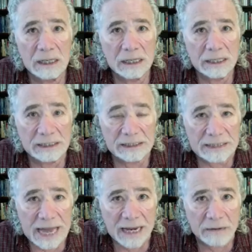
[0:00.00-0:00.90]
The
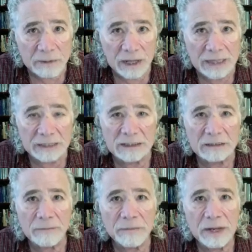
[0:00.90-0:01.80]
second
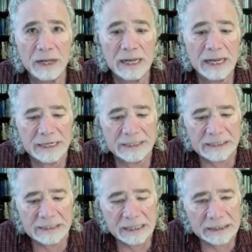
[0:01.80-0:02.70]
place
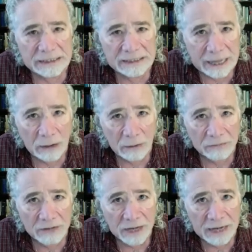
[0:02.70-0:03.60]
is
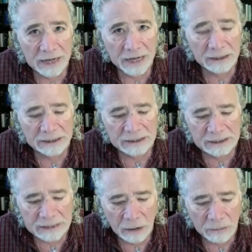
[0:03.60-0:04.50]
self. They titled it
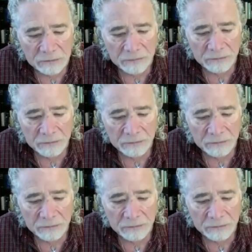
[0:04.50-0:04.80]
Self,